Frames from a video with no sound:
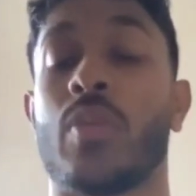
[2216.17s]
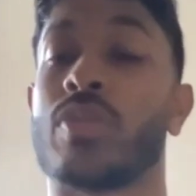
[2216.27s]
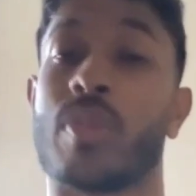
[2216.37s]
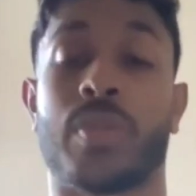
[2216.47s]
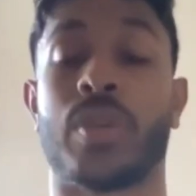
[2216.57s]

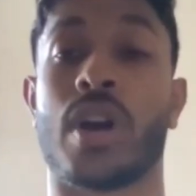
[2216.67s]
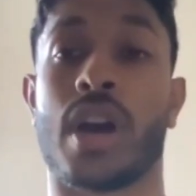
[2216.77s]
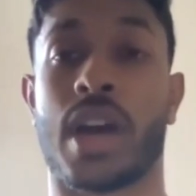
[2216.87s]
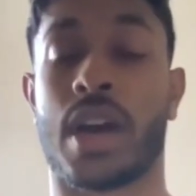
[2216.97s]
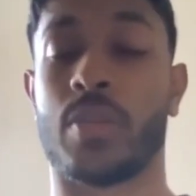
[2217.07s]
with
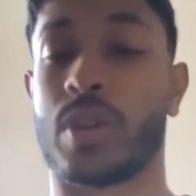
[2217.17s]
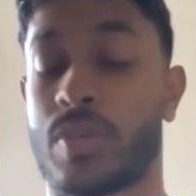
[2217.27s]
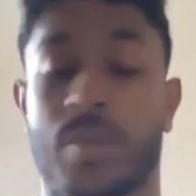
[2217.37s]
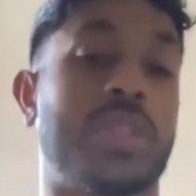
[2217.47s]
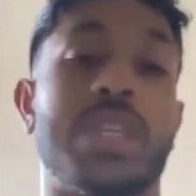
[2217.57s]

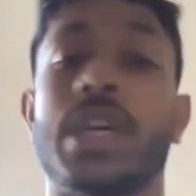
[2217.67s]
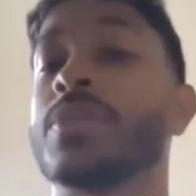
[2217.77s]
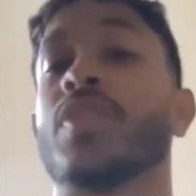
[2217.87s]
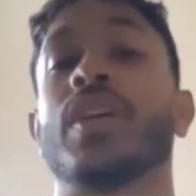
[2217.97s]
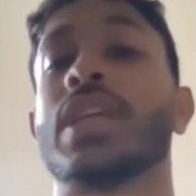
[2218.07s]
crypto
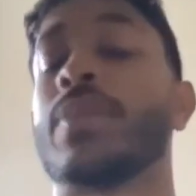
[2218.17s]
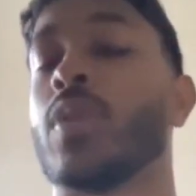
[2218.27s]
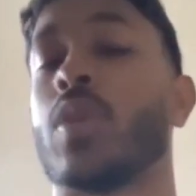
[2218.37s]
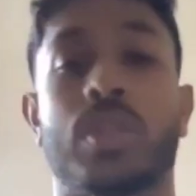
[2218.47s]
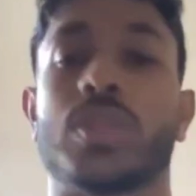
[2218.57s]
terms, for
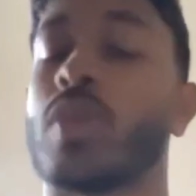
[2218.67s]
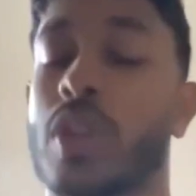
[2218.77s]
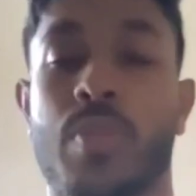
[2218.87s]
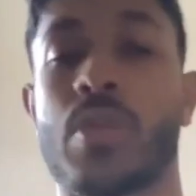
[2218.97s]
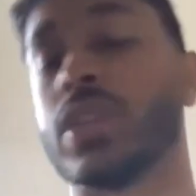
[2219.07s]
example, or just what
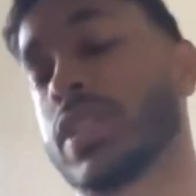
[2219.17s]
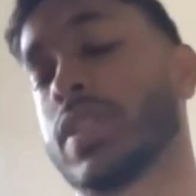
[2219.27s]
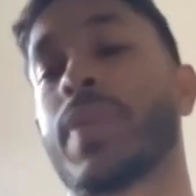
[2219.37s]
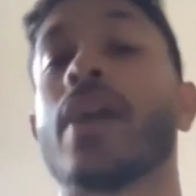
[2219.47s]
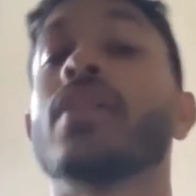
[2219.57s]
your project's
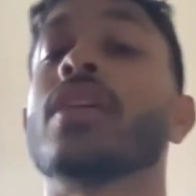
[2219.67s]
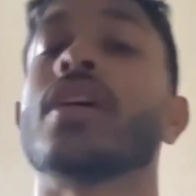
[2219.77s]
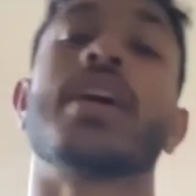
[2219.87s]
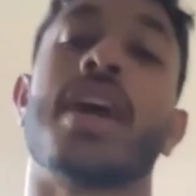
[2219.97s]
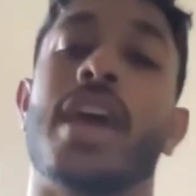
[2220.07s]
about.
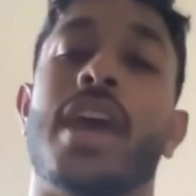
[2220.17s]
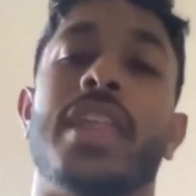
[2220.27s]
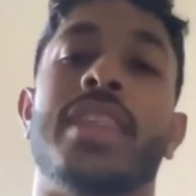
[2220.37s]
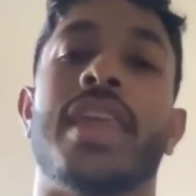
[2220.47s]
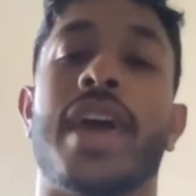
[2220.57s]

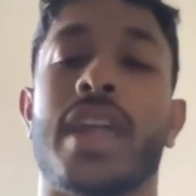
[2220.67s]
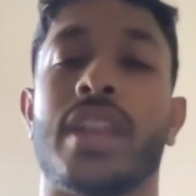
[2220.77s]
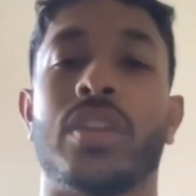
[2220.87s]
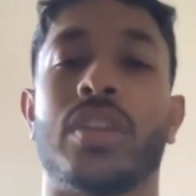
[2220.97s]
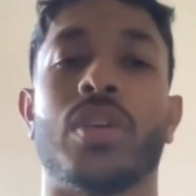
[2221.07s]
And
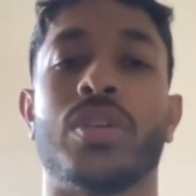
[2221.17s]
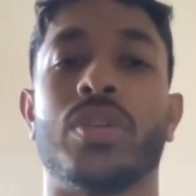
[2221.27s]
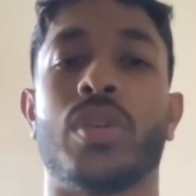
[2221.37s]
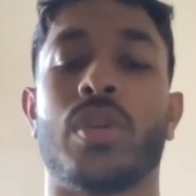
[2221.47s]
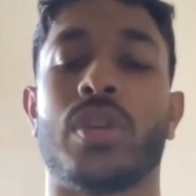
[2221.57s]
then
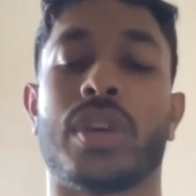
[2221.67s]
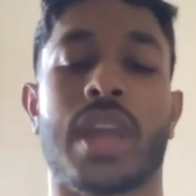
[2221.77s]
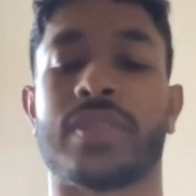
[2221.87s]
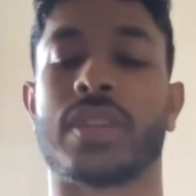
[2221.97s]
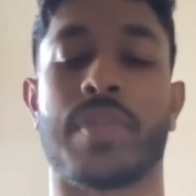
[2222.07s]
you can
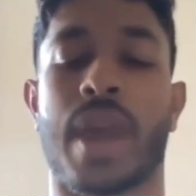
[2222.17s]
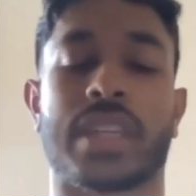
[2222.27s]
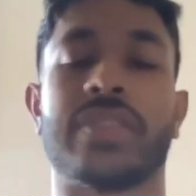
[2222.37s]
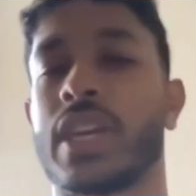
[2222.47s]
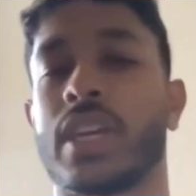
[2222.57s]
have some
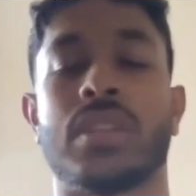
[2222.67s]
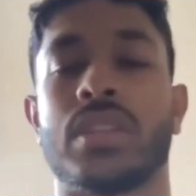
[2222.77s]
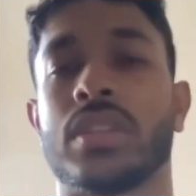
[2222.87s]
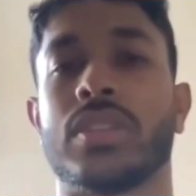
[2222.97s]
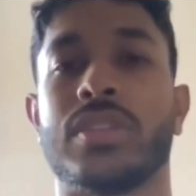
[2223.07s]

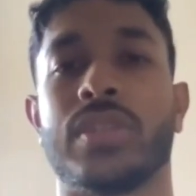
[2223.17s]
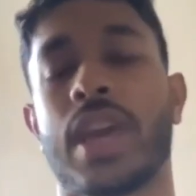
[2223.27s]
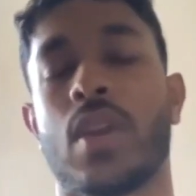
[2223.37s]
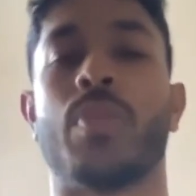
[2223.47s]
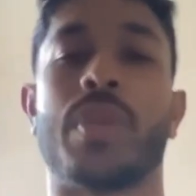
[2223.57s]
activations to
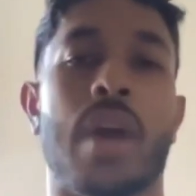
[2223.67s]
then open